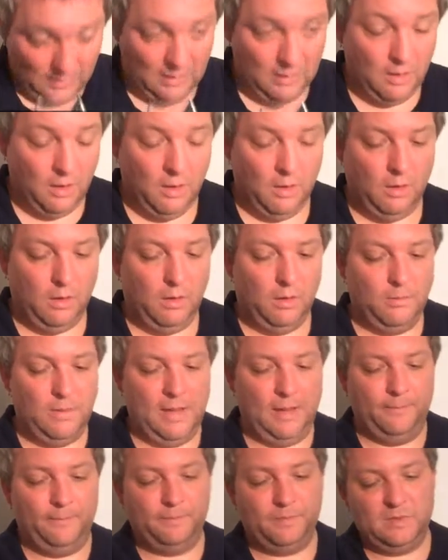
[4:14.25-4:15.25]
Oh,
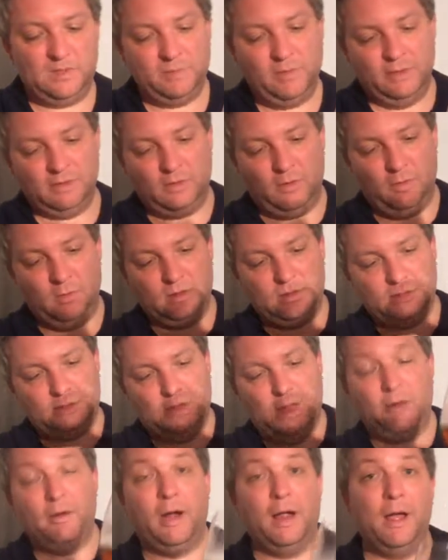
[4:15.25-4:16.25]
man, it smells gorgeous.
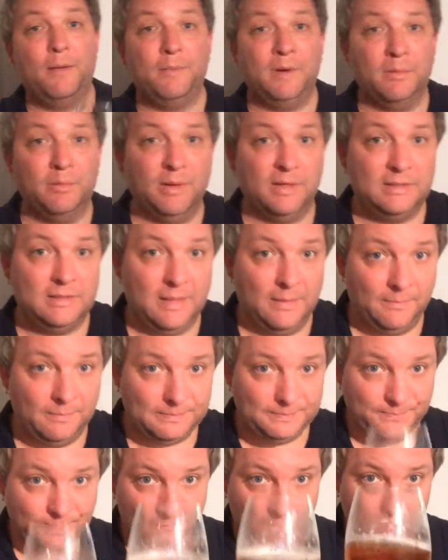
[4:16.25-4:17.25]
All right, I'm going to bust in.
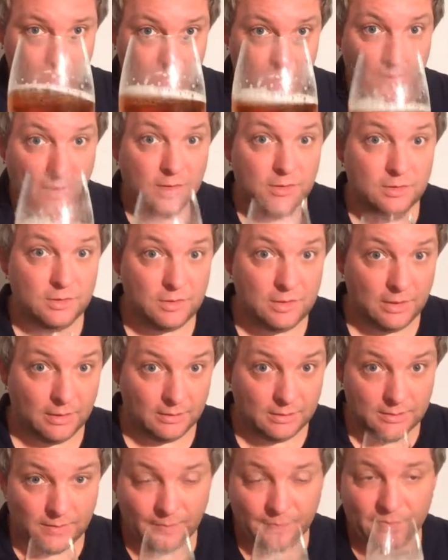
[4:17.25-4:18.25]

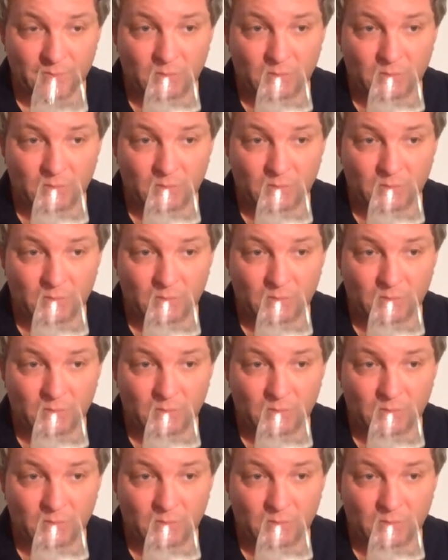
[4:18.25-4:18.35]
Cheers.